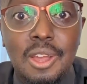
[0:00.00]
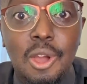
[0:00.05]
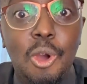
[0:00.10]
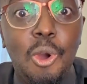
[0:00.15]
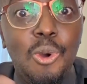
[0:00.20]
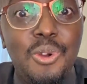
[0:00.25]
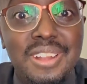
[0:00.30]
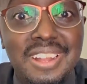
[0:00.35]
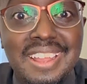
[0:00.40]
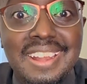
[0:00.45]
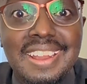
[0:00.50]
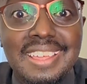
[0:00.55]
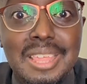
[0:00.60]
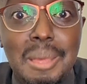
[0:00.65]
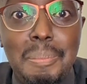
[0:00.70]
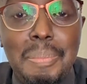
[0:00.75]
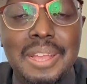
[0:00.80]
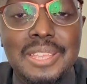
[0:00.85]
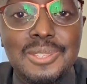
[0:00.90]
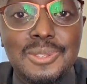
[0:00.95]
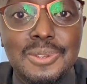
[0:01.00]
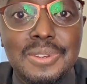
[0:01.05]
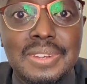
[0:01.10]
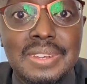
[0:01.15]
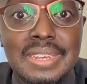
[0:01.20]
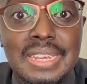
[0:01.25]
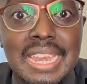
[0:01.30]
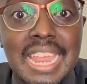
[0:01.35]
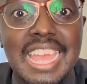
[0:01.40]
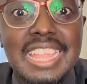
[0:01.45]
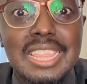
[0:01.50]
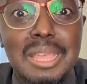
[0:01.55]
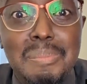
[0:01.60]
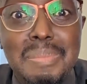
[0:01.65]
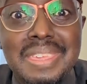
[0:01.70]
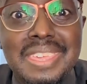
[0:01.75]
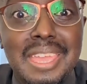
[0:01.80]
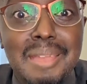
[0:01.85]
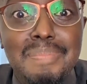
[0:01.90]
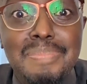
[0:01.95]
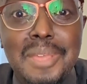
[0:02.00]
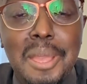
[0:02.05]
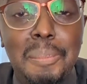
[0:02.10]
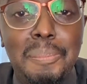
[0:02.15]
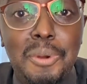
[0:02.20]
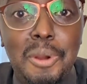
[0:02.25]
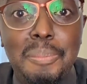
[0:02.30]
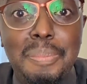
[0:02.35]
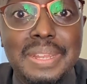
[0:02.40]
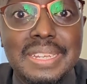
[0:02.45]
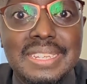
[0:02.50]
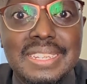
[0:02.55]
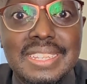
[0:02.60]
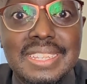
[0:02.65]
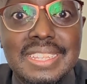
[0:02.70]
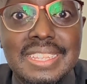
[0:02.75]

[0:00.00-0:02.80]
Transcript: owned another person and they became their property.